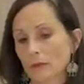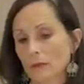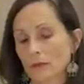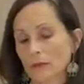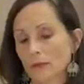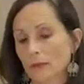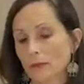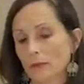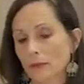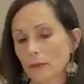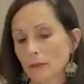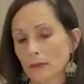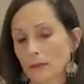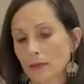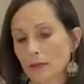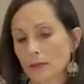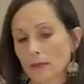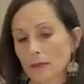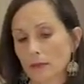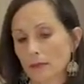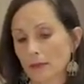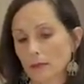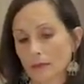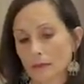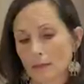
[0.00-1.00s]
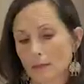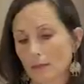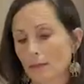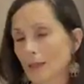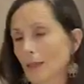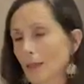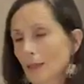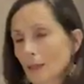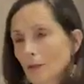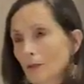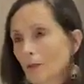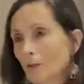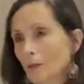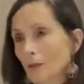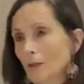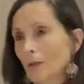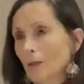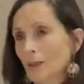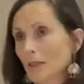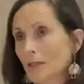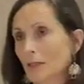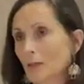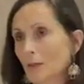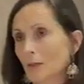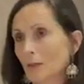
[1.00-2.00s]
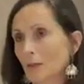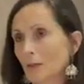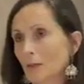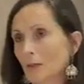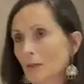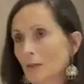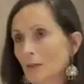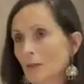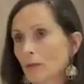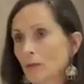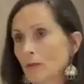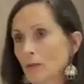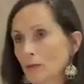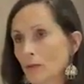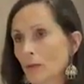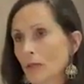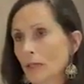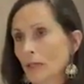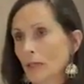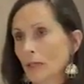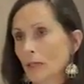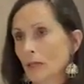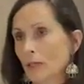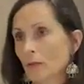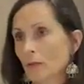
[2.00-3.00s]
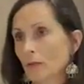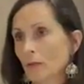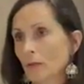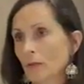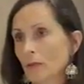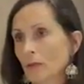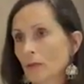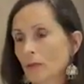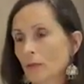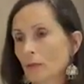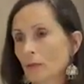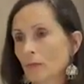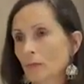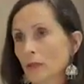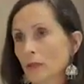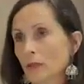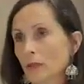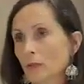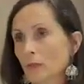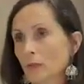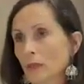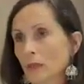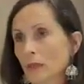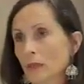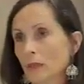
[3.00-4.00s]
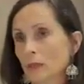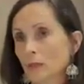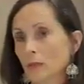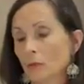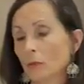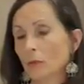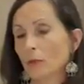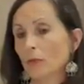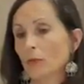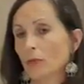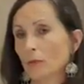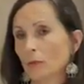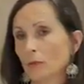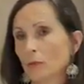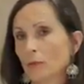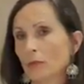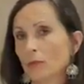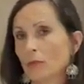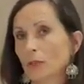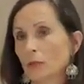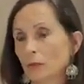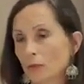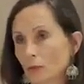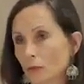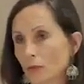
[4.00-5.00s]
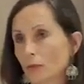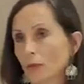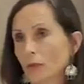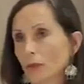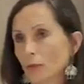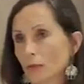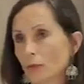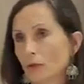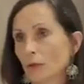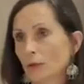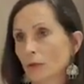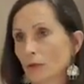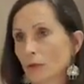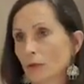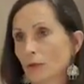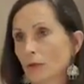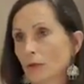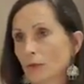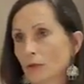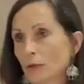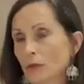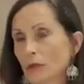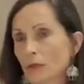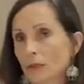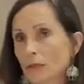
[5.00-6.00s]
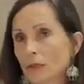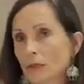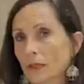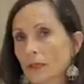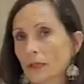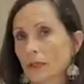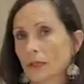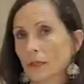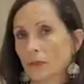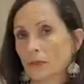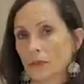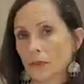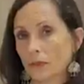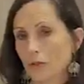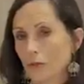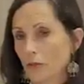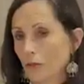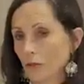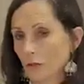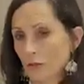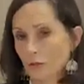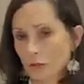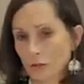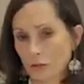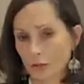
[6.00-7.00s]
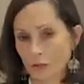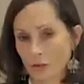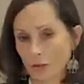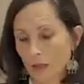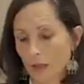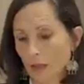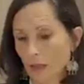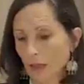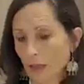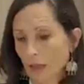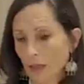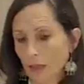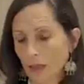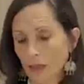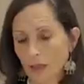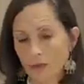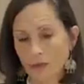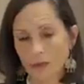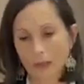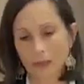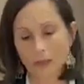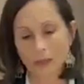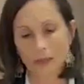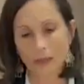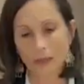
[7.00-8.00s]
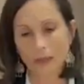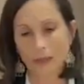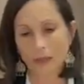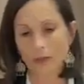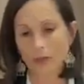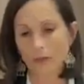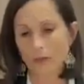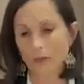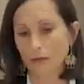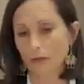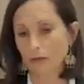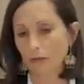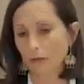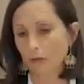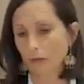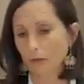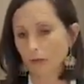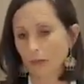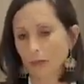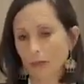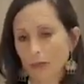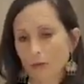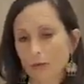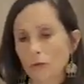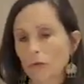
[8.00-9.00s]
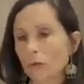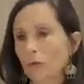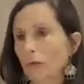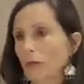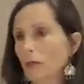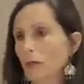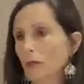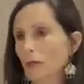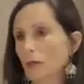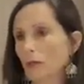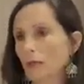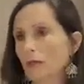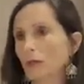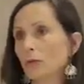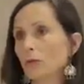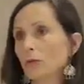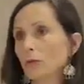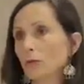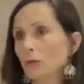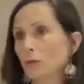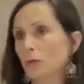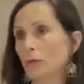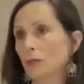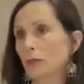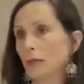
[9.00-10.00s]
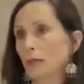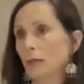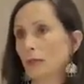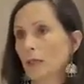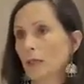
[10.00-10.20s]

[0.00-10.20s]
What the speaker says: this is, you will need to train, you will need to make aware, but you will need to train also definitely judges, investigators. I mean, there will be a need to